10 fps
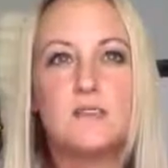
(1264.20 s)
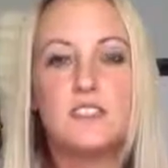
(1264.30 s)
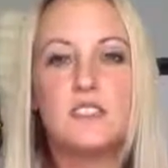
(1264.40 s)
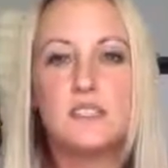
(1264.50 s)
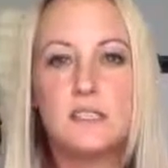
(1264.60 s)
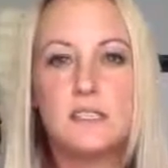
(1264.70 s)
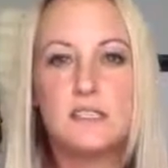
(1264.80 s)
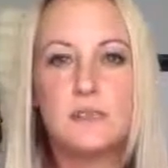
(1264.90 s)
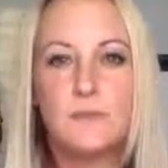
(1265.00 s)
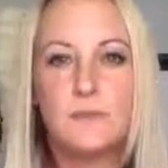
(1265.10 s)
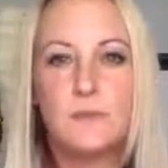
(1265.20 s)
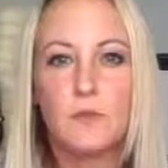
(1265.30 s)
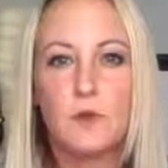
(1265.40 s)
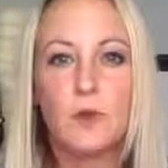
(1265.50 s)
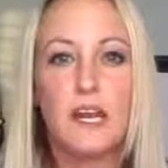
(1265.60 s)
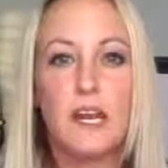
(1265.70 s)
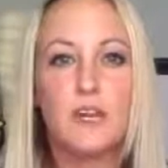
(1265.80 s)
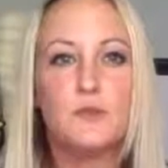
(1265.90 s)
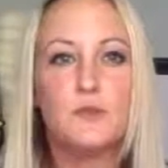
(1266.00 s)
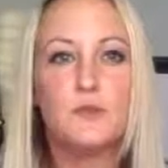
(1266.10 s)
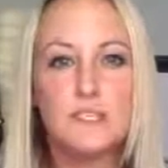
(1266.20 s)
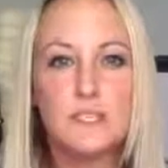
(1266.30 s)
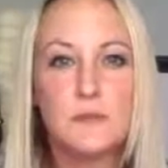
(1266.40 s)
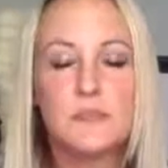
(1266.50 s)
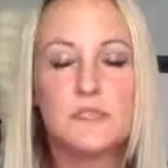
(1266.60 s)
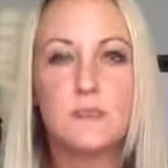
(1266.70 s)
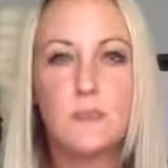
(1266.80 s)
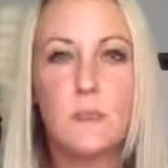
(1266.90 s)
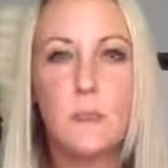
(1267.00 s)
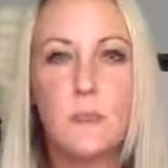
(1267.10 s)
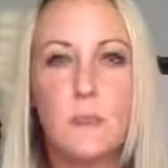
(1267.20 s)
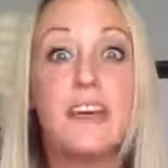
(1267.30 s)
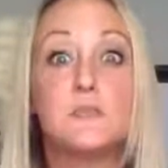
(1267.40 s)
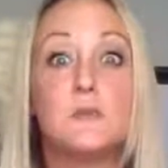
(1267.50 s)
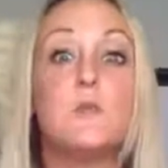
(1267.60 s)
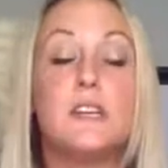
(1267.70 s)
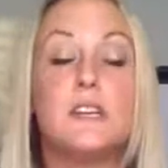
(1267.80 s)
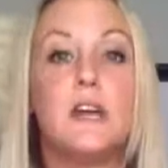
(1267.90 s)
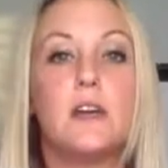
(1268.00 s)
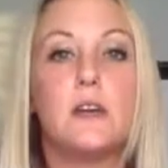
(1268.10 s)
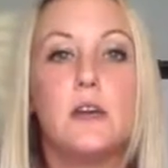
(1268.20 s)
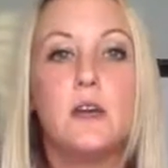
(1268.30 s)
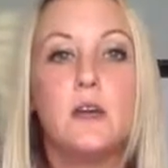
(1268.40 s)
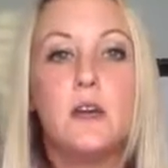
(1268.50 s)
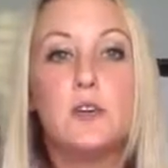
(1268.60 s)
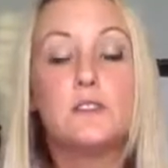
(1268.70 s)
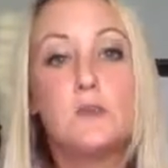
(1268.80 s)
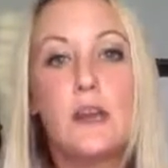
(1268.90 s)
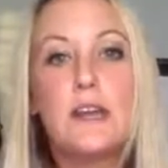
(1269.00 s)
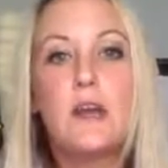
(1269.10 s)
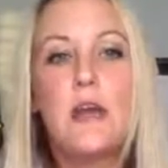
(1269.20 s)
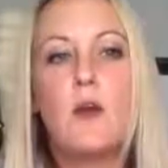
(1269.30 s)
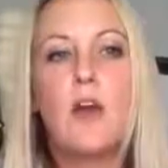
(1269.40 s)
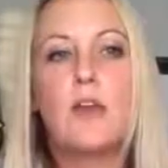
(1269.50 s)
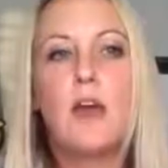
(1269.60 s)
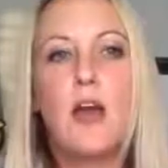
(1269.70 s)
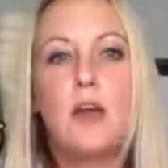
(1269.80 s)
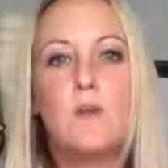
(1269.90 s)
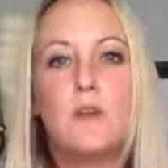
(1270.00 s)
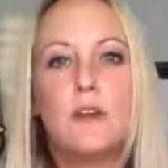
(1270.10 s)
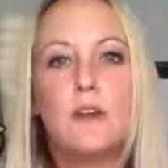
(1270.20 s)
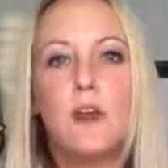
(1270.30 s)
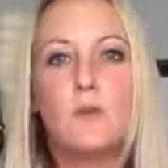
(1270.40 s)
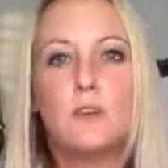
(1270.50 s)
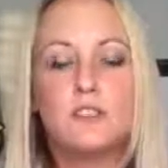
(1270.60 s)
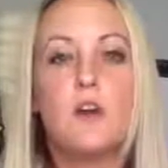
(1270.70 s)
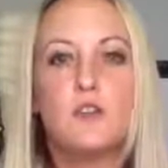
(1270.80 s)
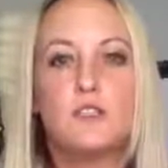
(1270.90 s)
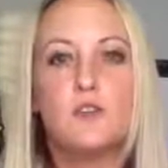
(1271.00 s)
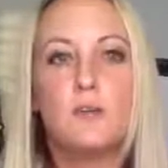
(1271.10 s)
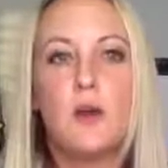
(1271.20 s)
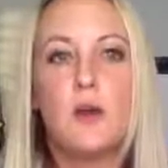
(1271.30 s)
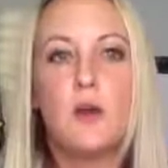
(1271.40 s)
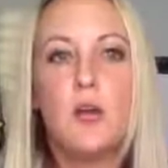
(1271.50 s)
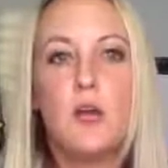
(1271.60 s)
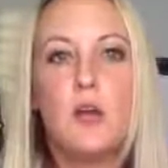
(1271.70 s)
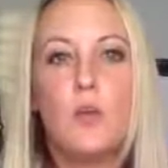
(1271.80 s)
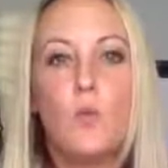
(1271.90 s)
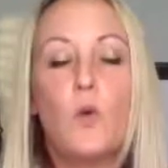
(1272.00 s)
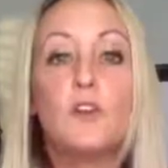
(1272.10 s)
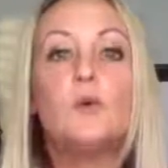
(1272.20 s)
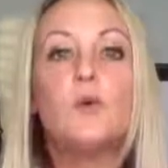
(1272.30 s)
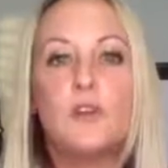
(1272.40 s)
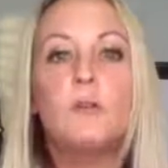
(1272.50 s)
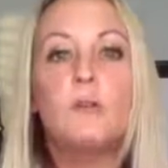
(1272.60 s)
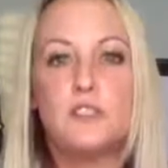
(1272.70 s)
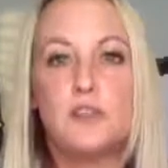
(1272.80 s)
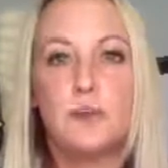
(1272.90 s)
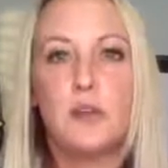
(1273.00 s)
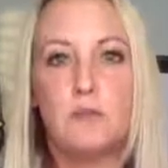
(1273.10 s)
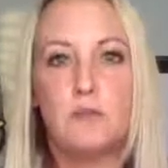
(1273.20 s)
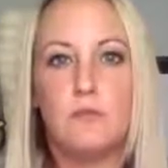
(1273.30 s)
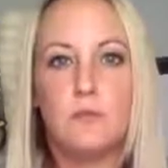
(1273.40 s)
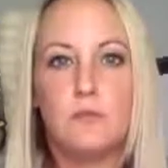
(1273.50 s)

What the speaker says: insufficiencies, creating new systems. That's what we did. So right now, I want to talk to you about what you can be doing.